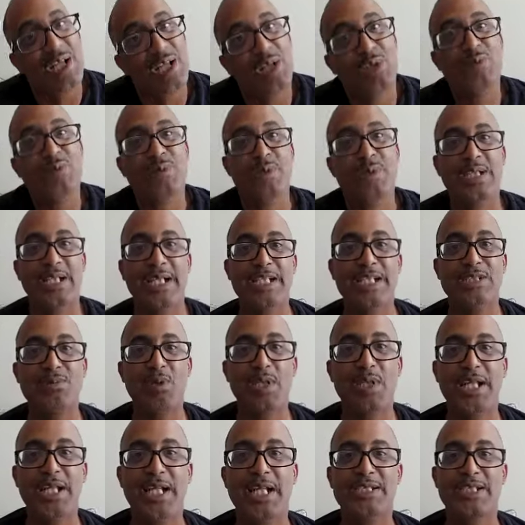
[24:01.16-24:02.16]
you know, it
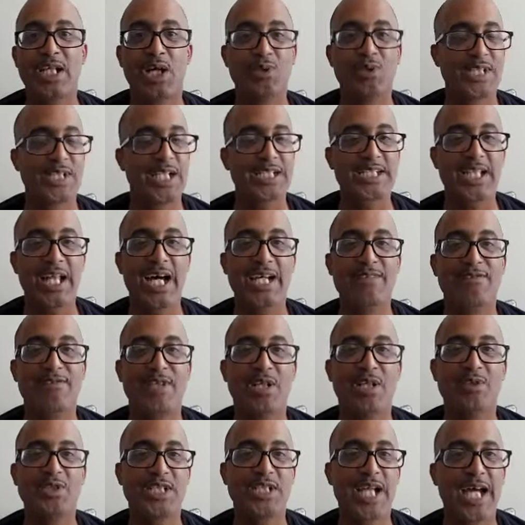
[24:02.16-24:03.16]
is what it is, Coach. That's life,
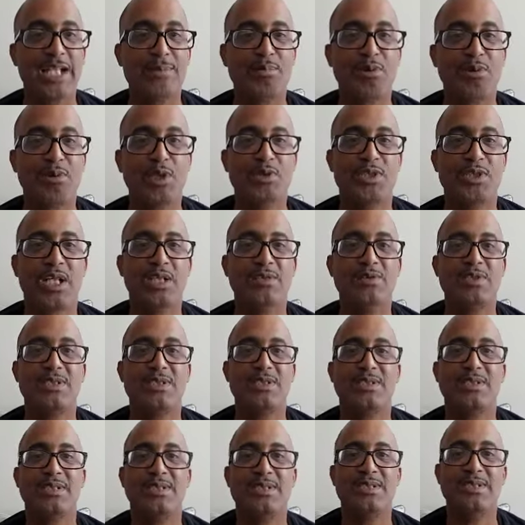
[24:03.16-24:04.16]
Coach. You got to produce,
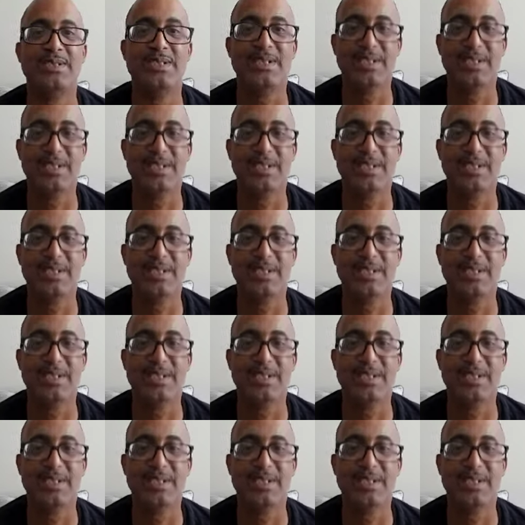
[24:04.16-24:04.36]
Coach.